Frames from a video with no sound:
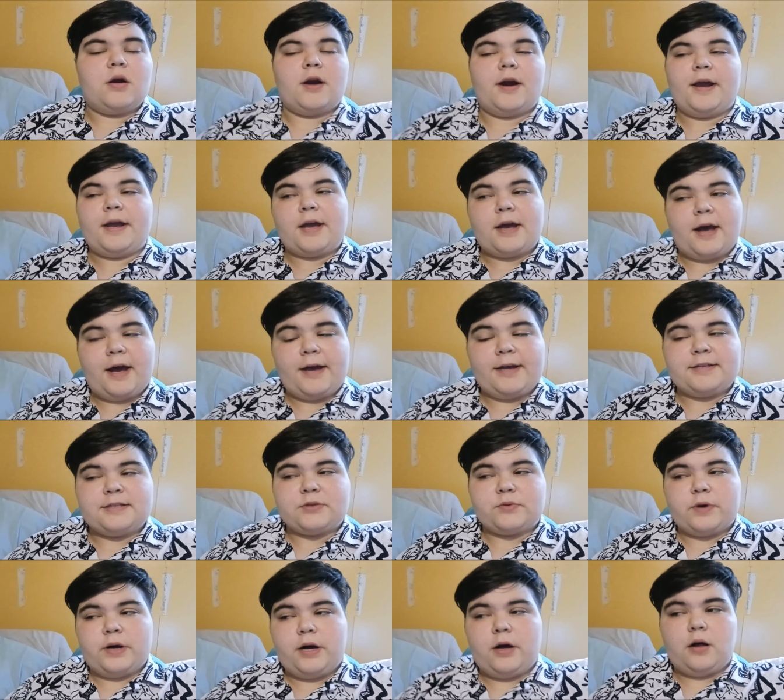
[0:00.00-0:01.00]
Alright,
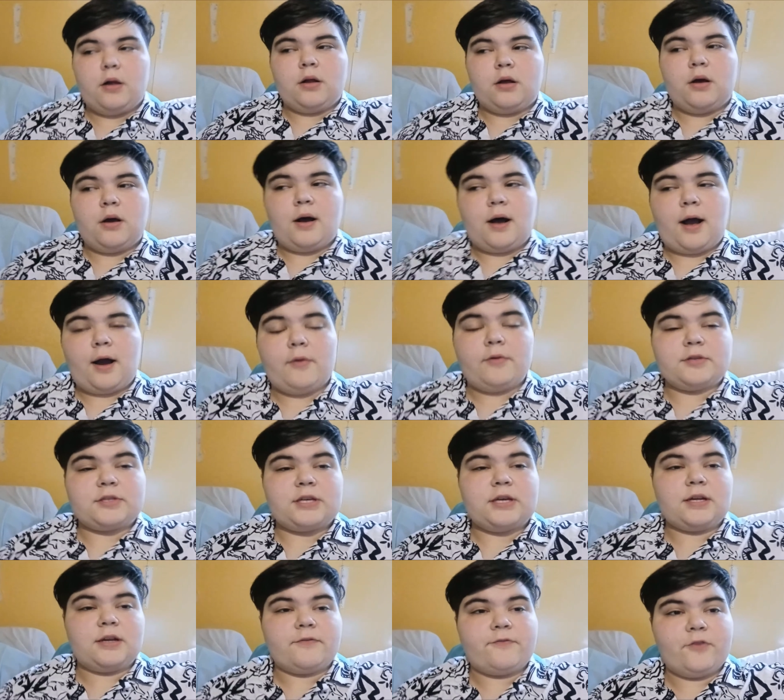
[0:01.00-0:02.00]
guys, well, I
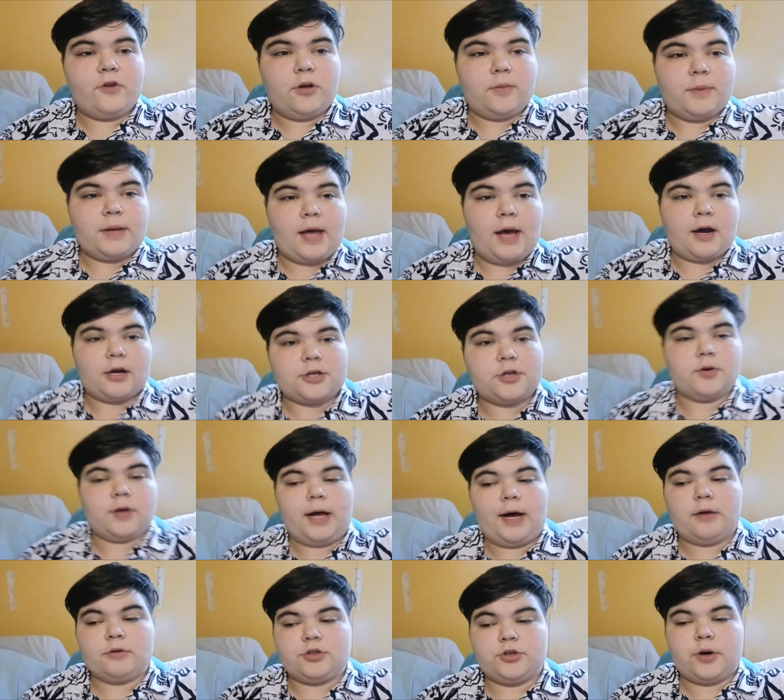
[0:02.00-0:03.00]
was gonna film an actual
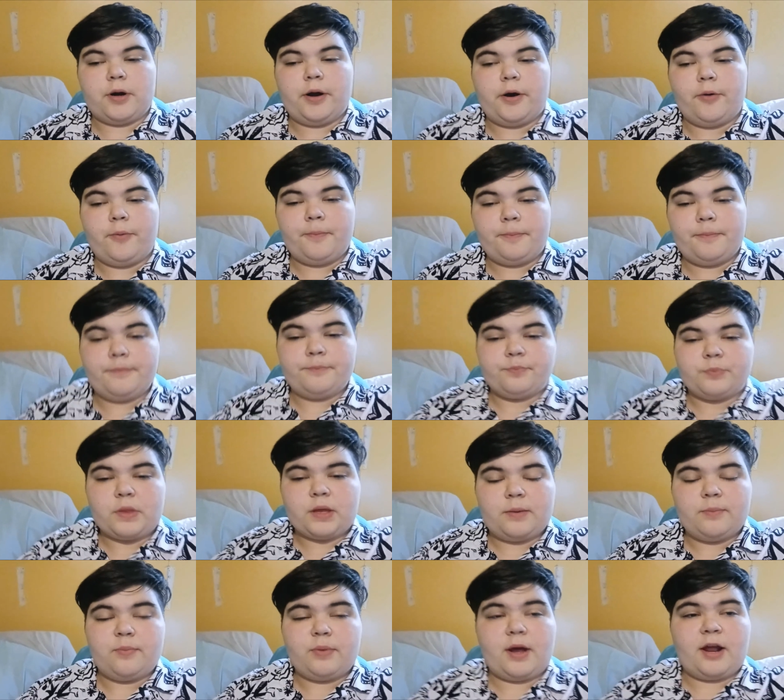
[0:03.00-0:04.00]
outro,
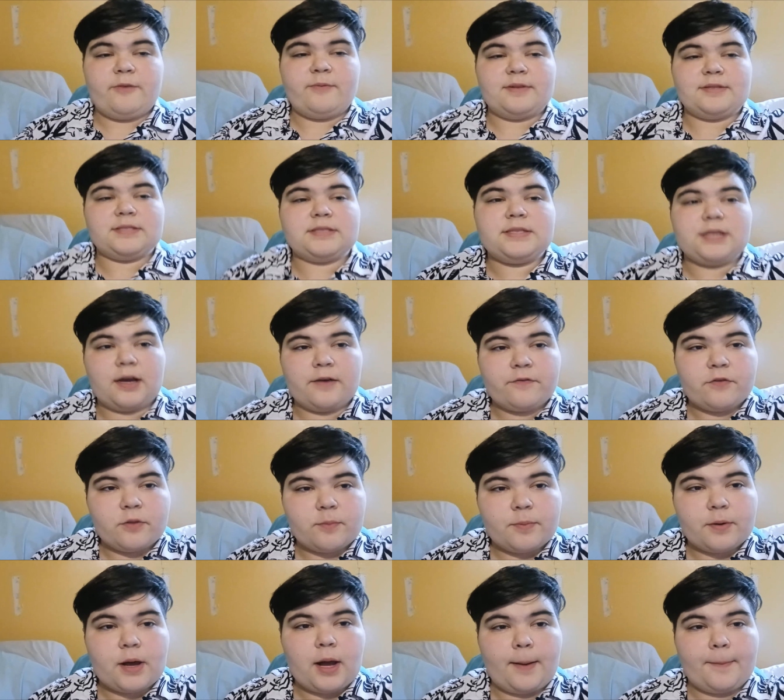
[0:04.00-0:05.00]
but I've been sick for
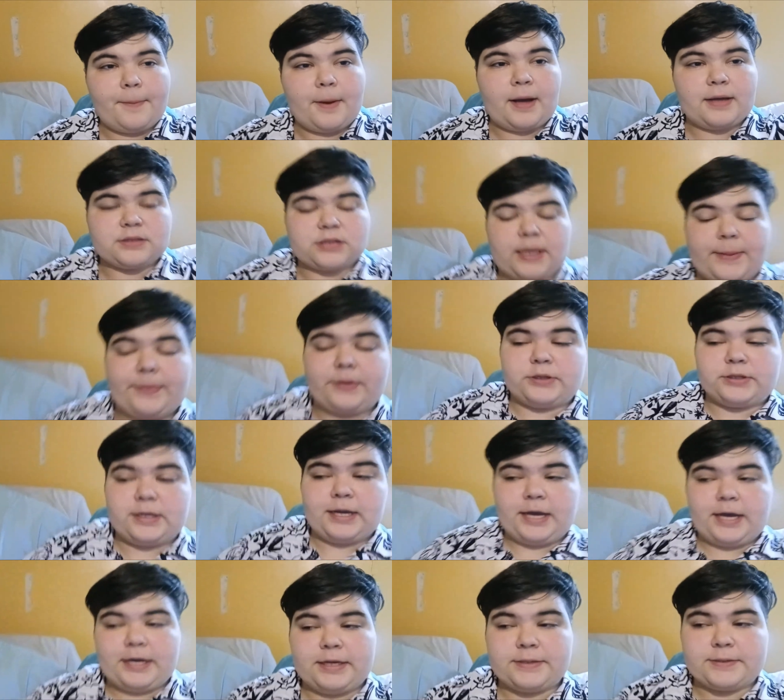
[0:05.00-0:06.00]
the past couple of
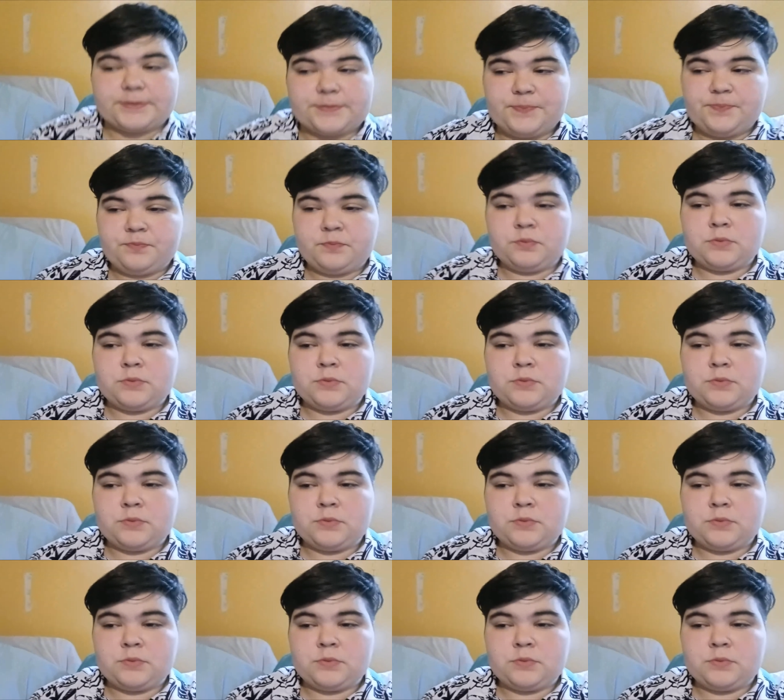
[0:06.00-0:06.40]
days.